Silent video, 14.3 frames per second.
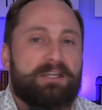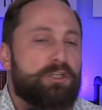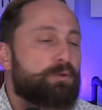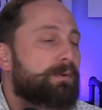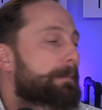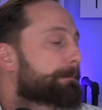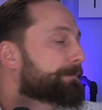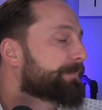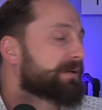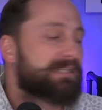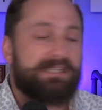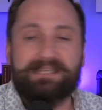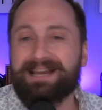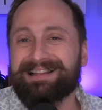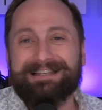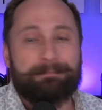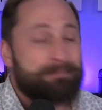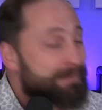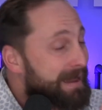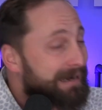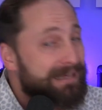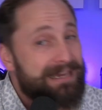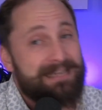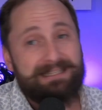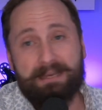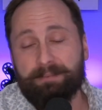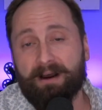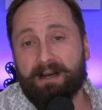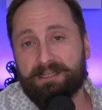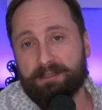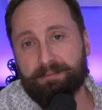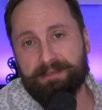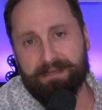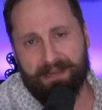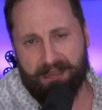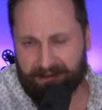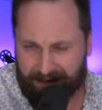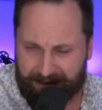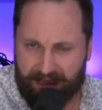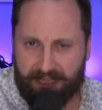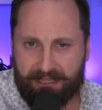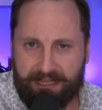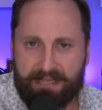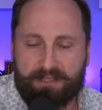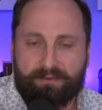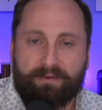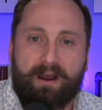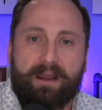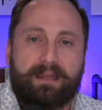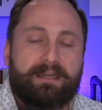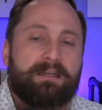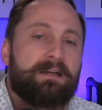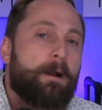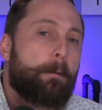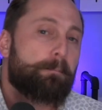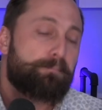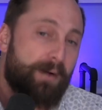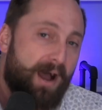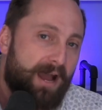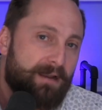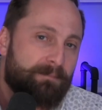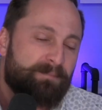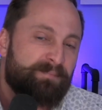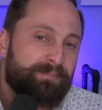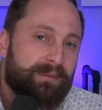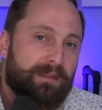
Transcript: They just want to sell as many as they possibly can, and, that, and that's fine. But